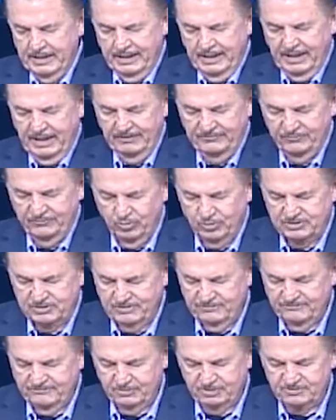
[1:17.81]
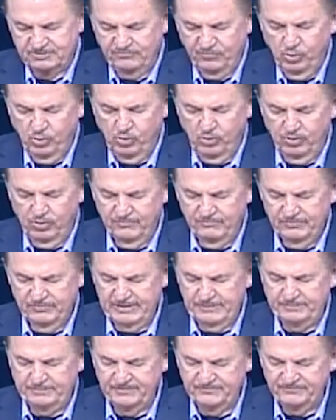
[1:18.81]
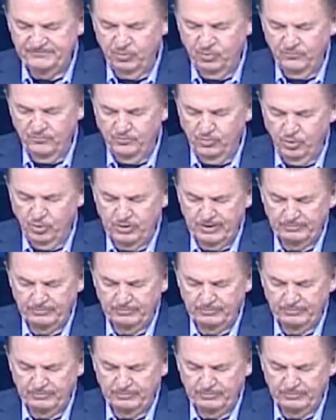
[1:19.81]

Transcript: and verse 4. Philippians 4 4.